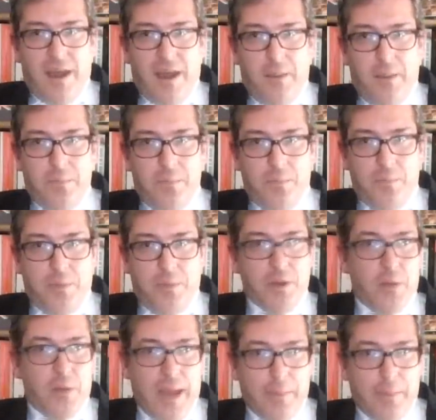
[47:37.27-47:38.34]
um, but
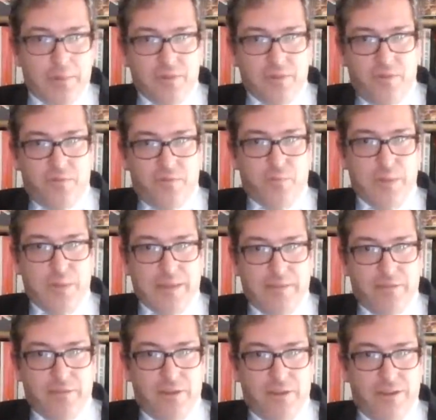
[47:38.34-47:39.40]
who happen to have been
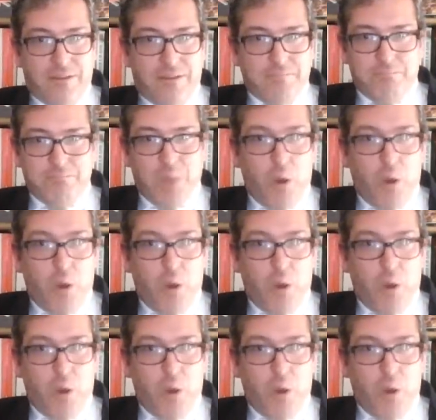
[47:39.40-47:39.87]
given a